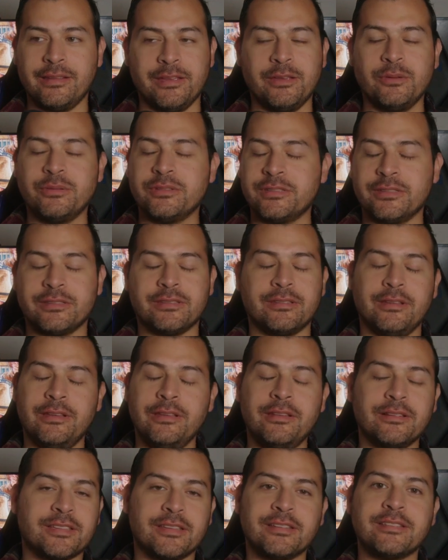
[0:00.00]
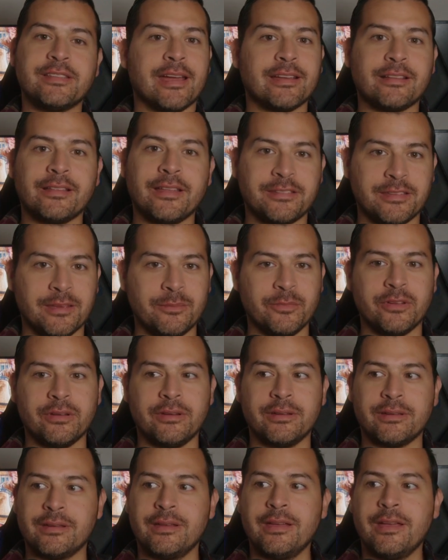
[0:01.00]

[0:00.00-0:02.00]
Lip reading: He looks exactly like Tim Cook